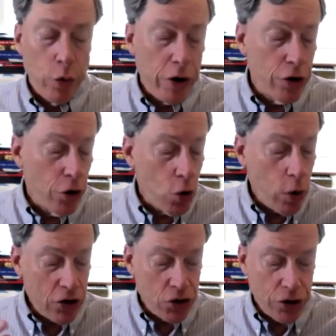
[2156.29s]
Rigger, your
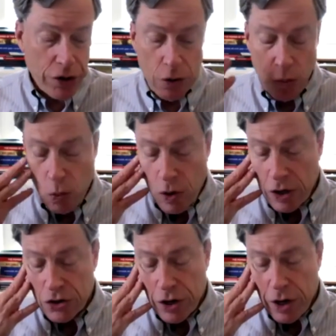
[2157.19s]
question
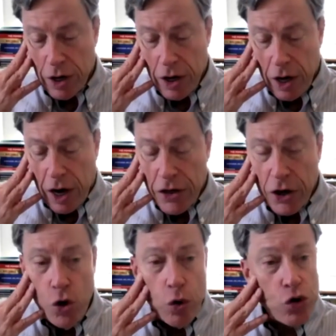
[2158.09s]
was, I
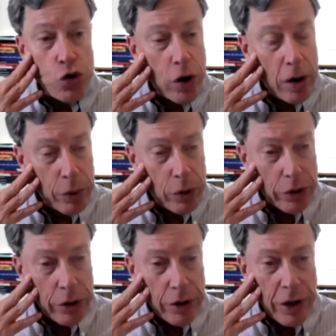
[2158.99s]
think you were
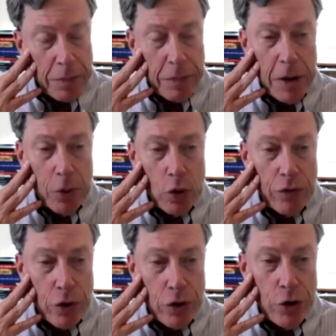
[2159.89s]
troubled that people
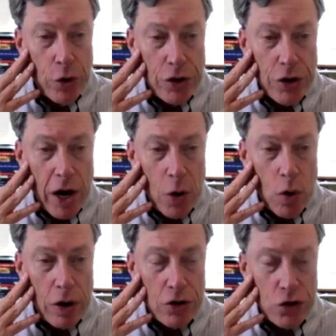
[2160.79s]
refer to a
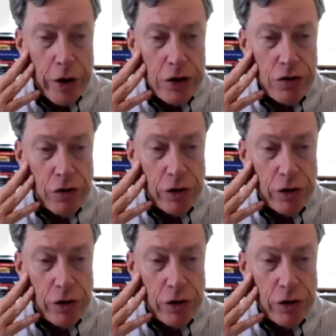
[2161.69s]
Taiwan Straits